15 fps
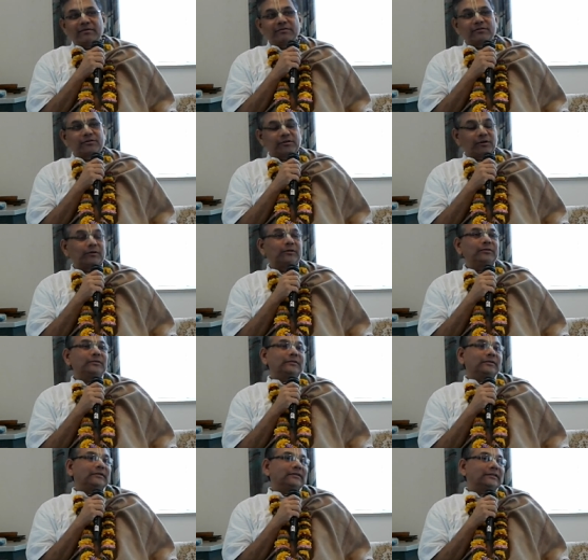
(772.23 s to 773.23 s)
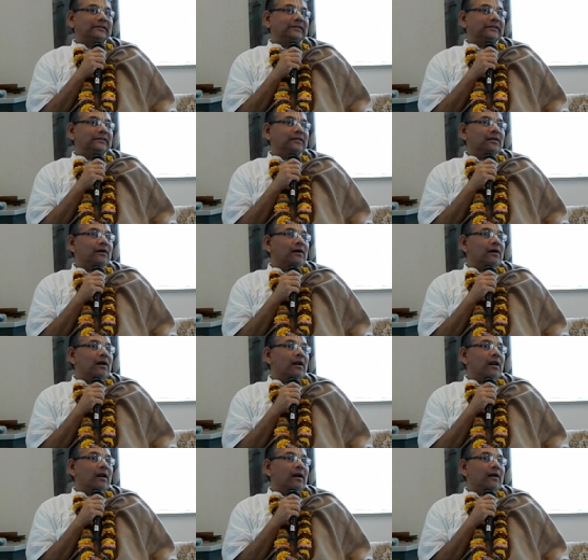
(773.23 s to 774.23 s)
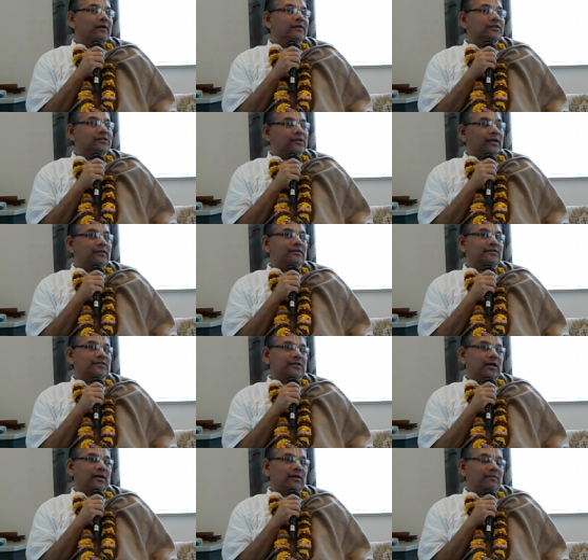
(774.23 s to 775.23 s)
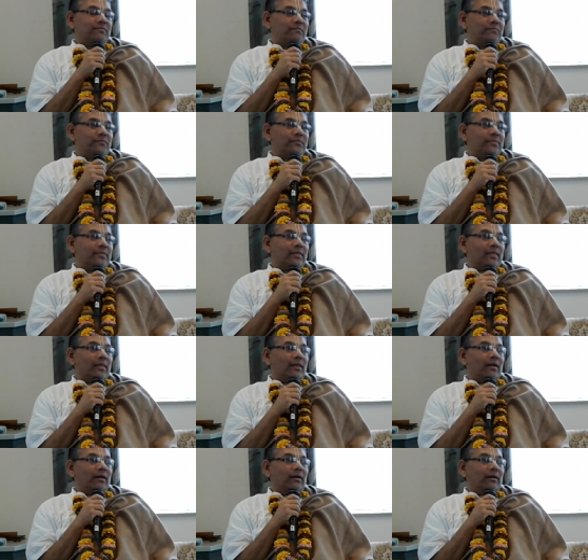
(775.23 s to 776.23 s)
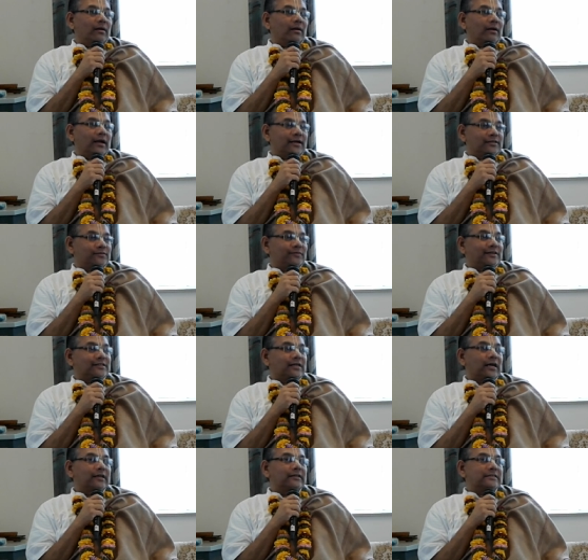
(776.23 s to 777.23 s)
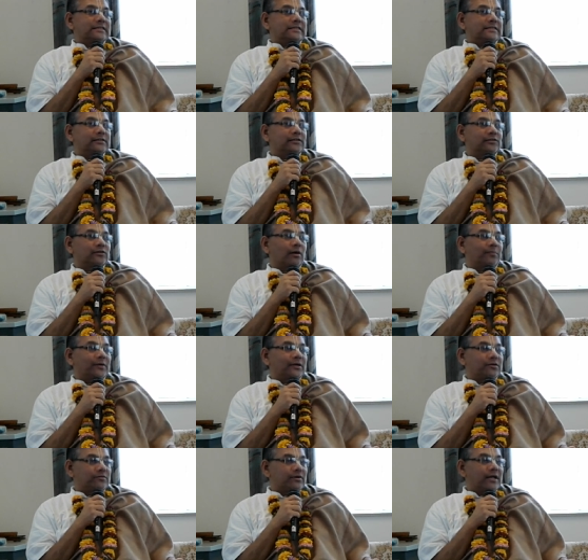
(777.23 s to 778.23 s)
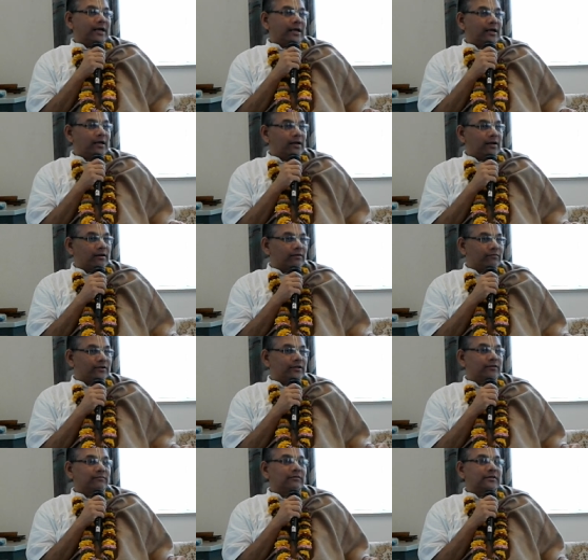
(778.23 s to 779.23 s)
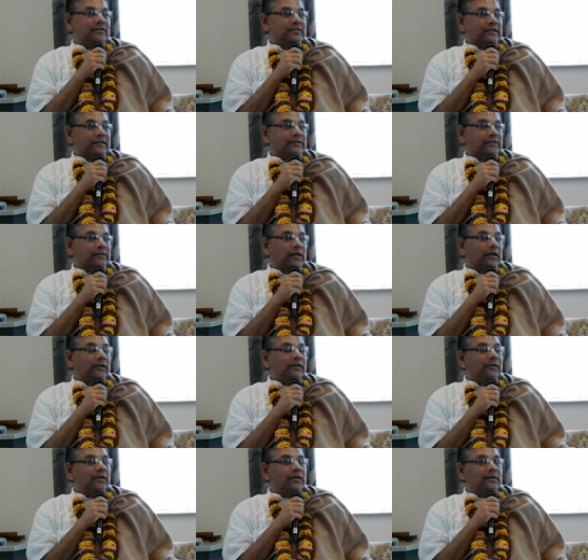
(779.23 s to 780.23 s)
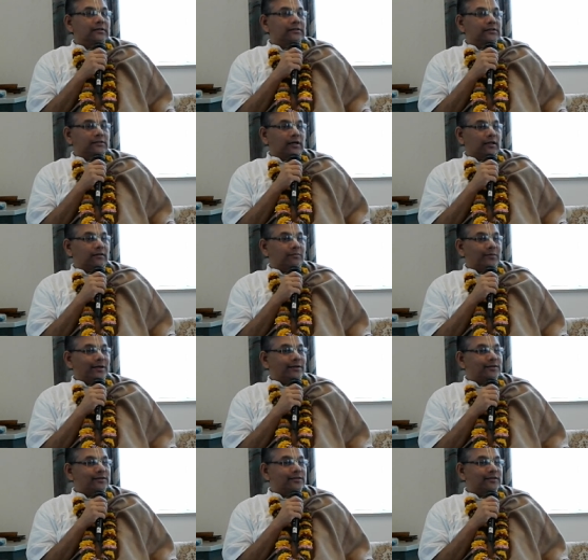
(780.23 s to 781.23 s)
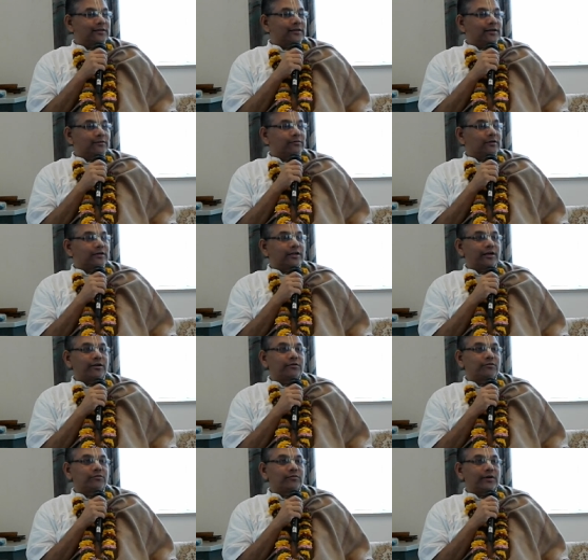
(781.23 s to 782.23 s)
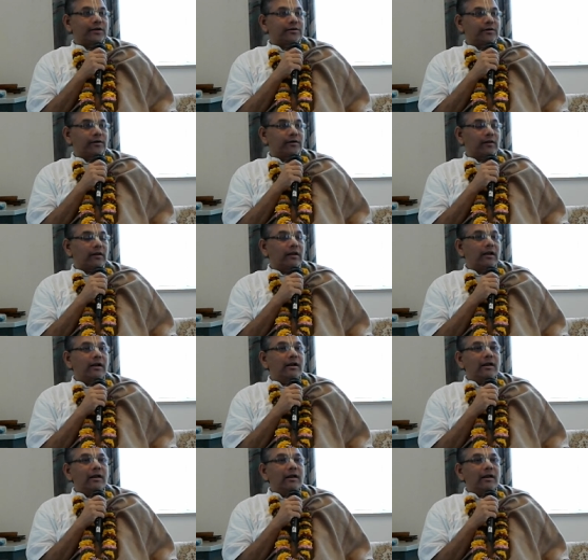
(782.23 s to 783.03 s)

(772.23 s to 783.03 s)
So, Satsang, as we started this topic today with the word Satsang, Sat means it will take you to eternal.